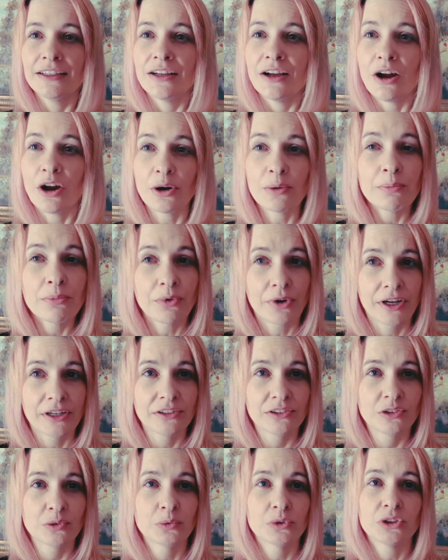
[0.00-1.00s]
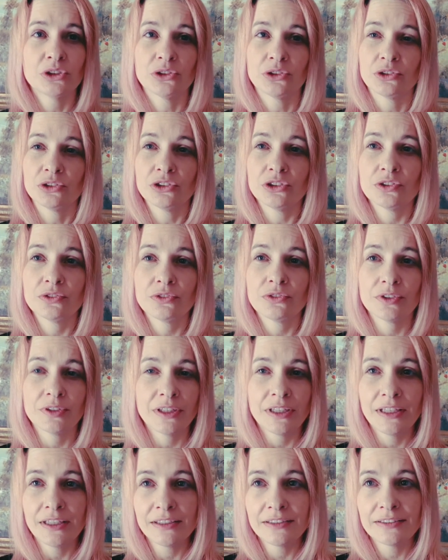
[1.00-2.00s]
Our brains will search for
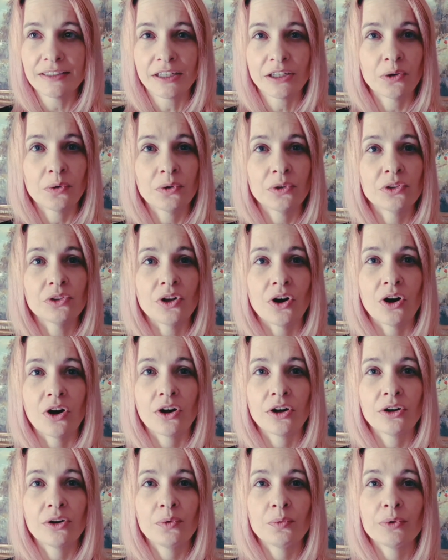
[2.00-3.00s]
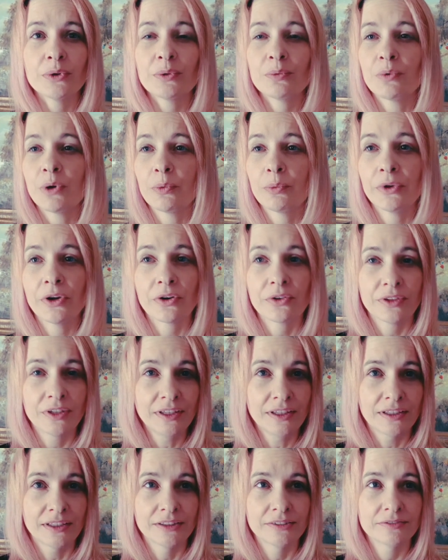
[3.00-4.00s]
things that go along with what we are
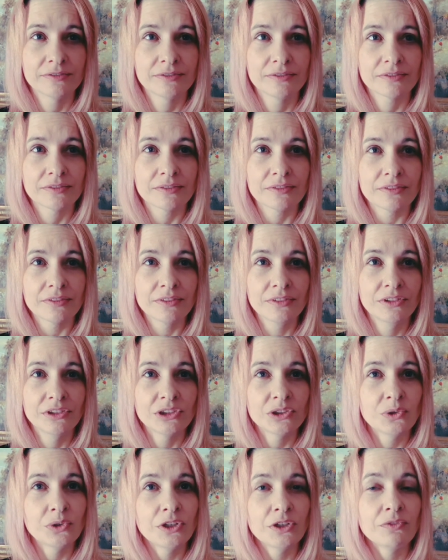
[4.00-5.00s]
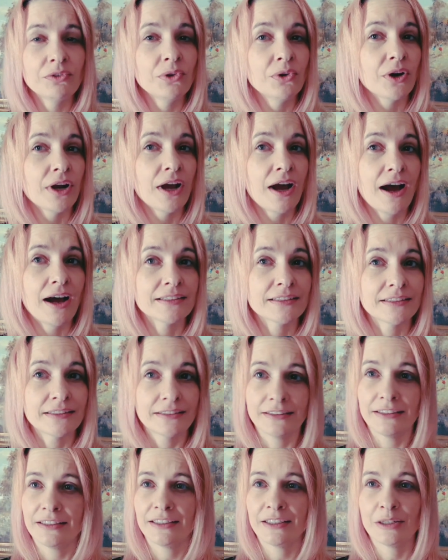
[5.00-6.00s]
thinking. So if you are
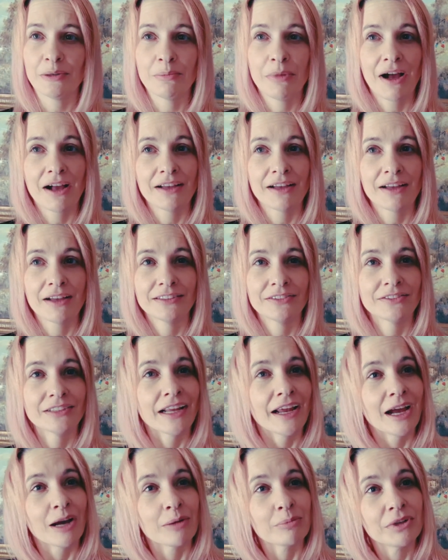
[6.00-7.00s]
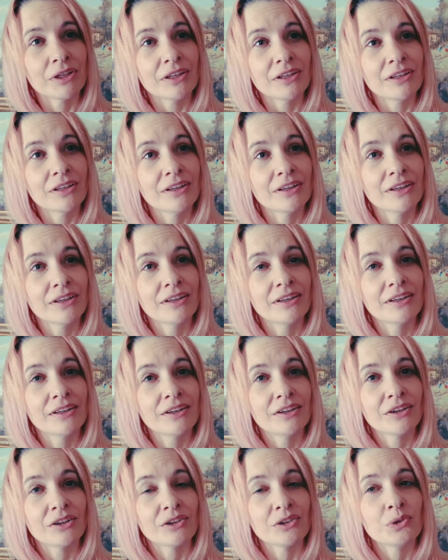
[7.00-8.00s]
constantly thinking positive and happy,
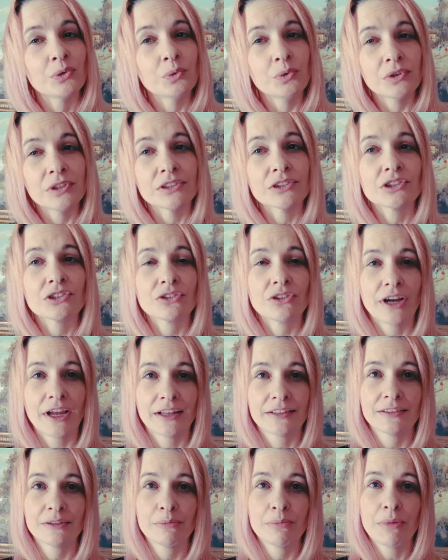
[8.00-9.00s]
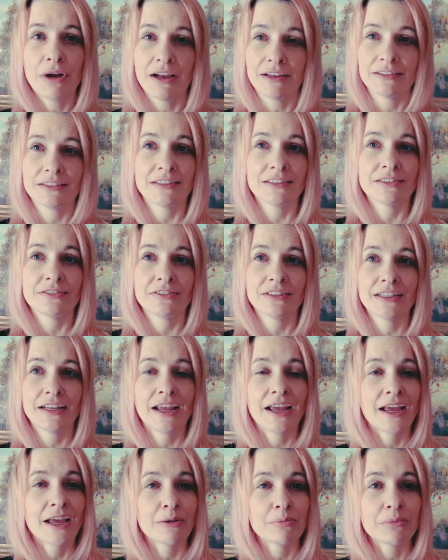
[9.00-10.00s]
you will attract positive and
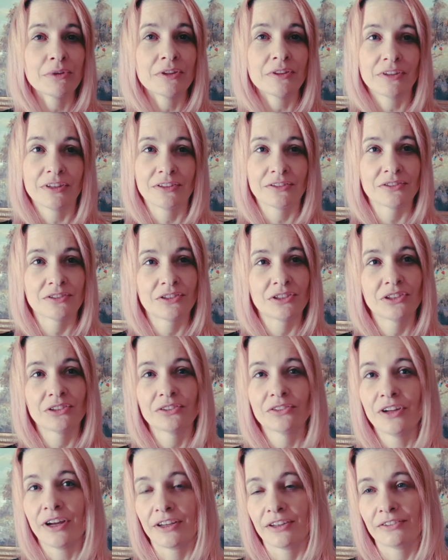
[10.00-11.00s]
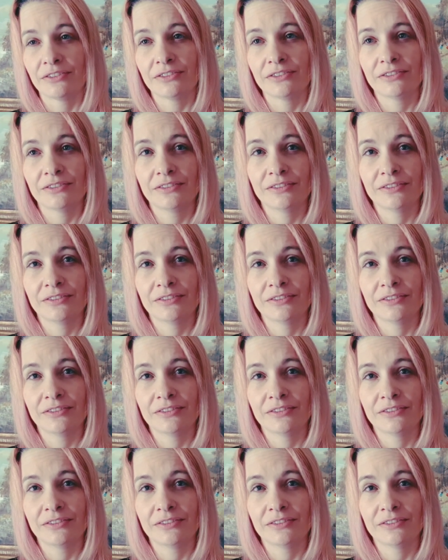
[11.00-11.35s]
happy things to your life.